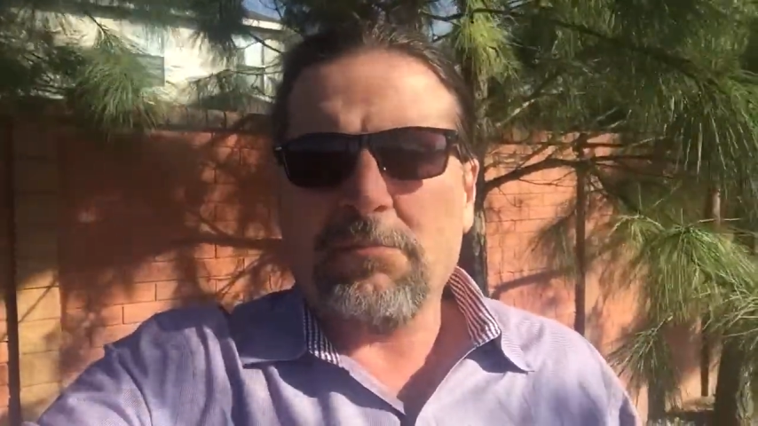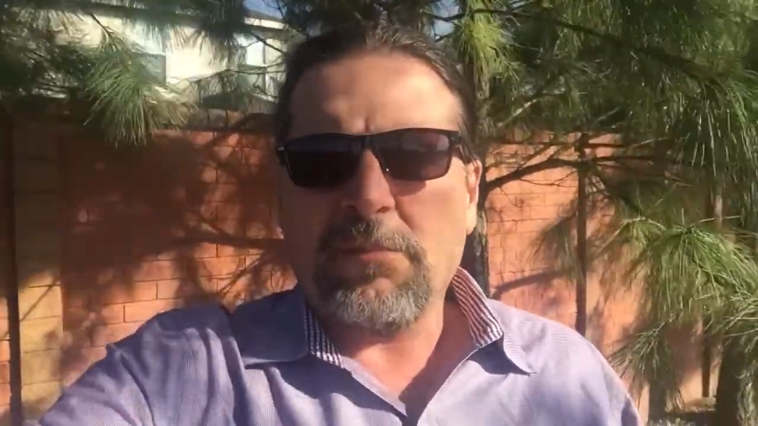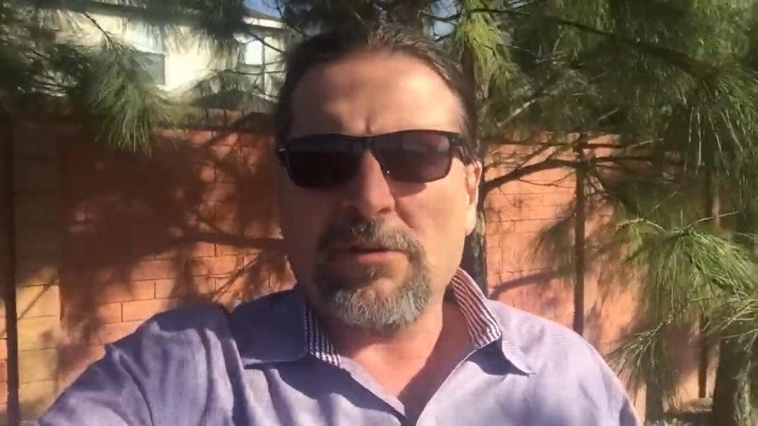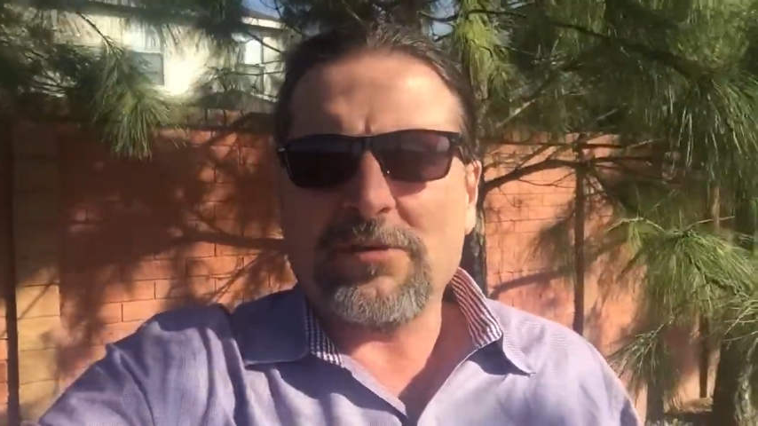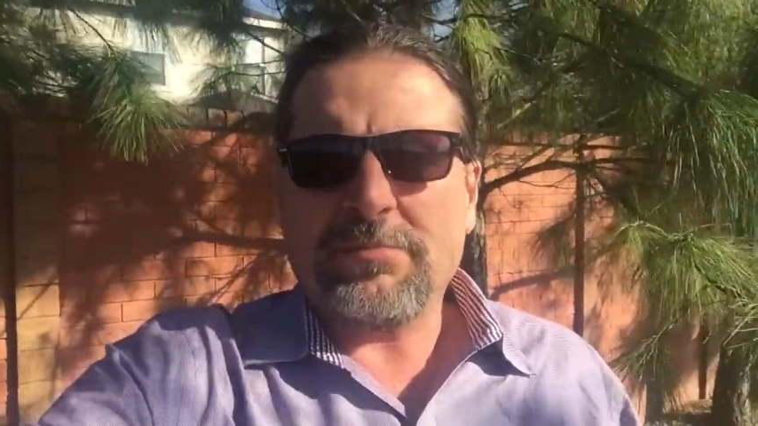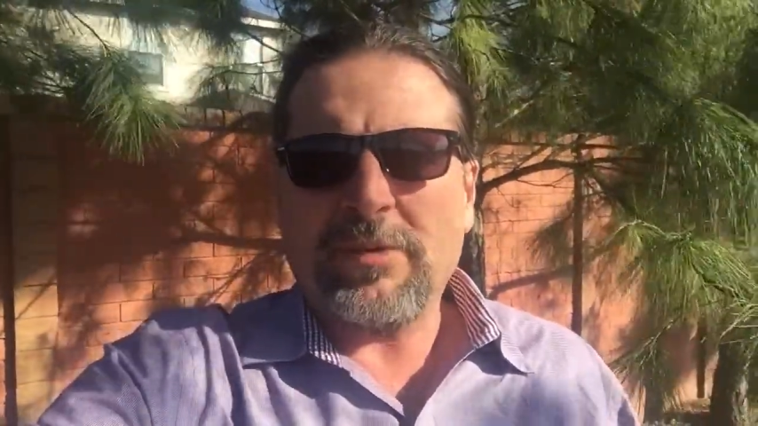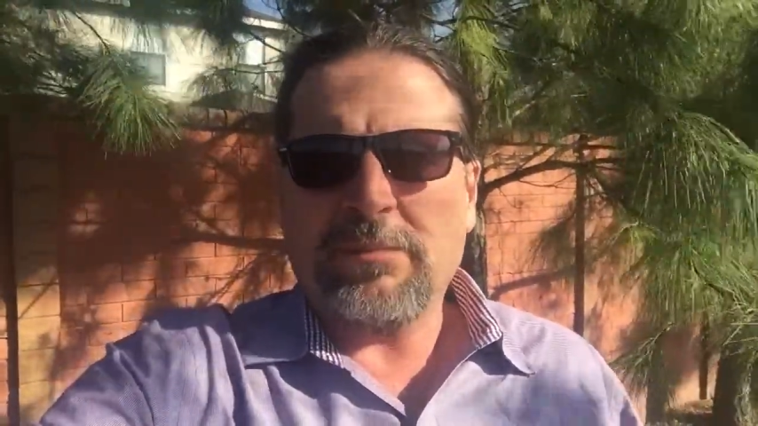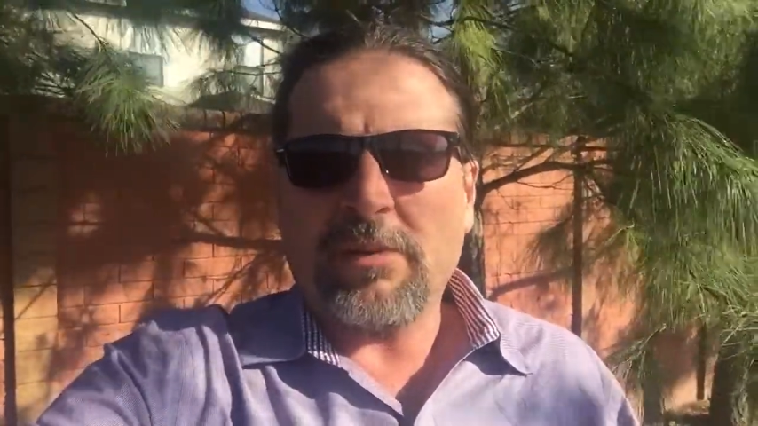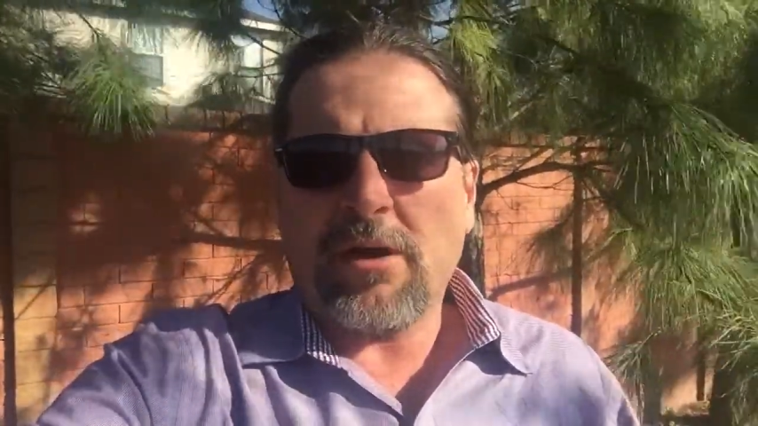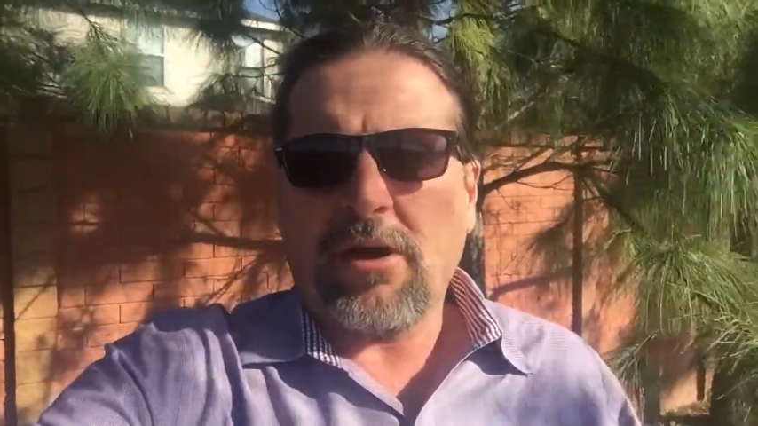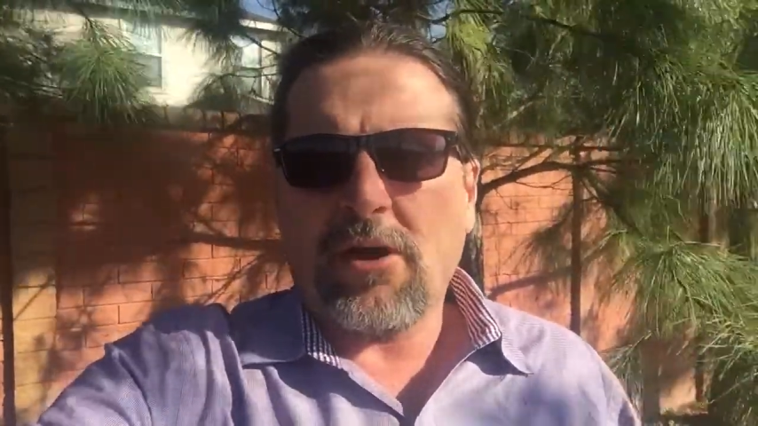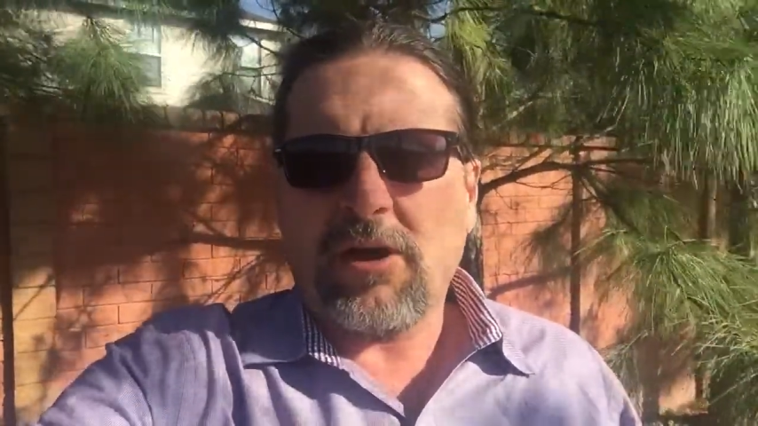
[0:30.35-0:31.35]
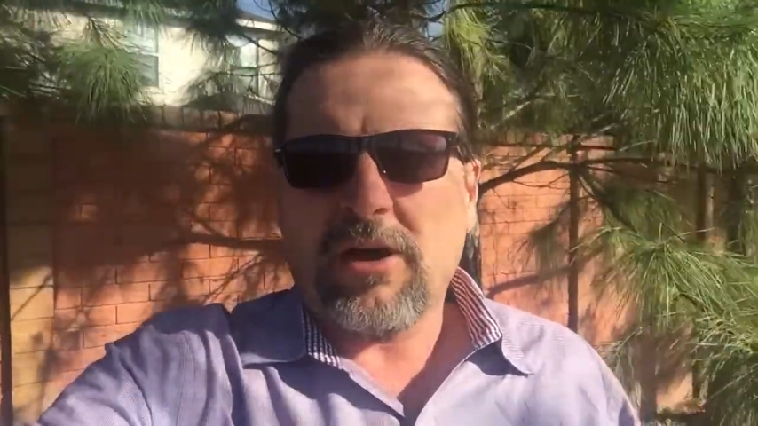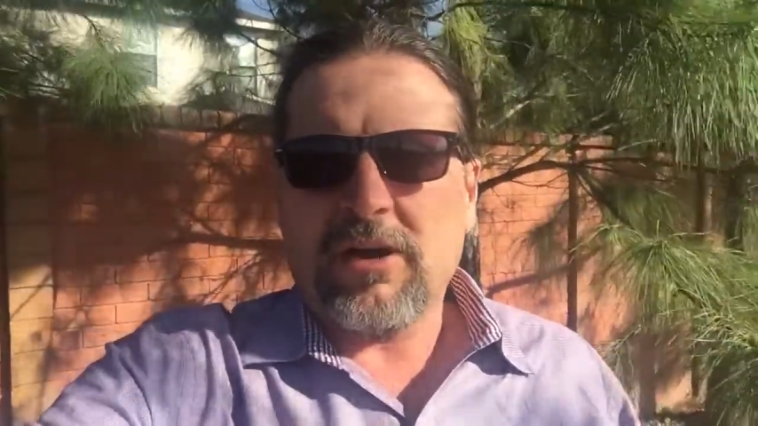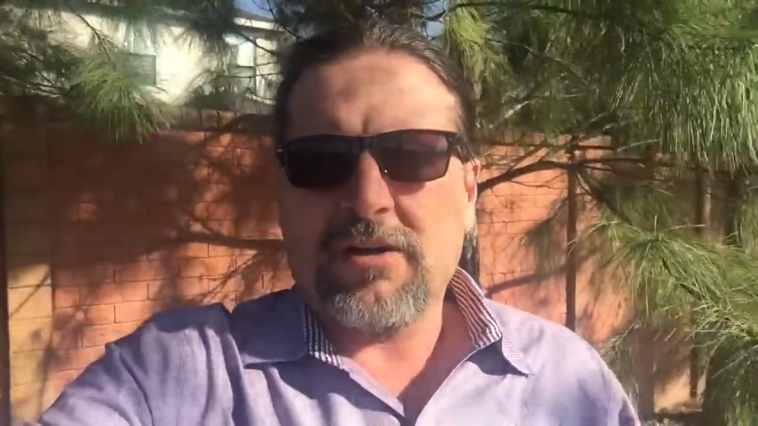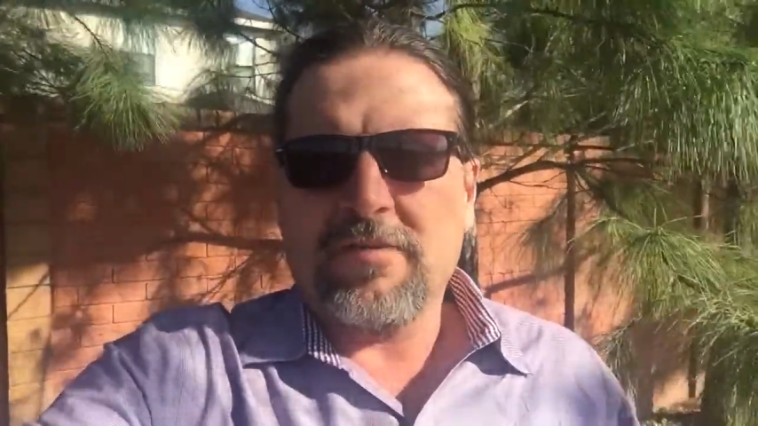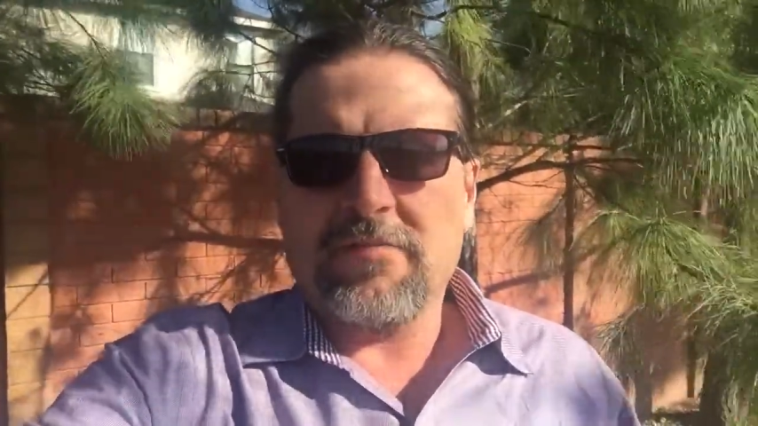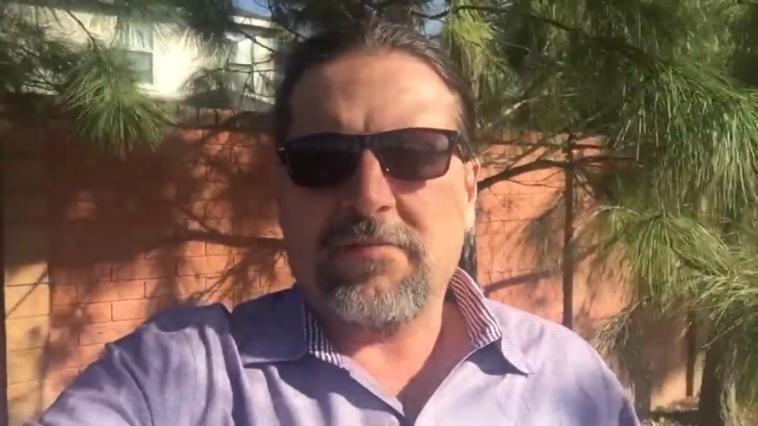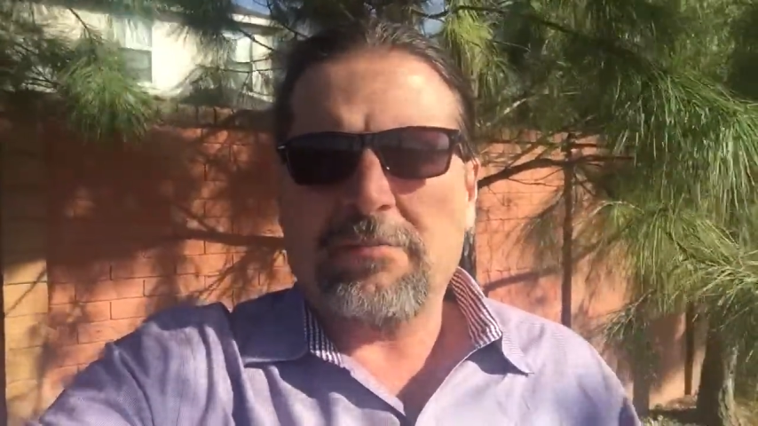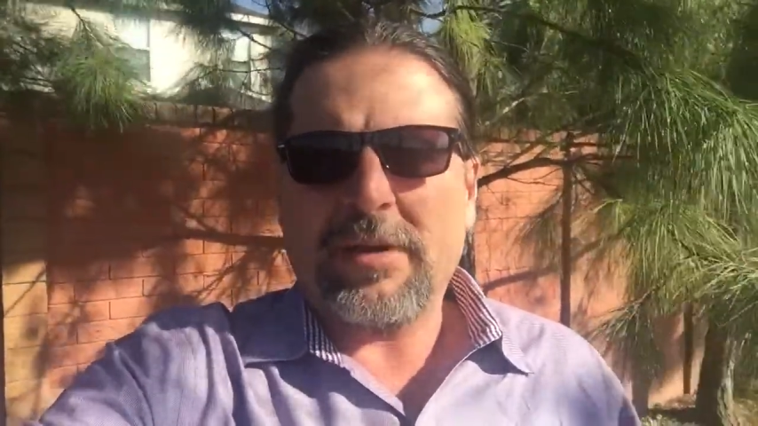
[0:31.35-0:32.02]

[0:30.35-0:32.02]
most people are of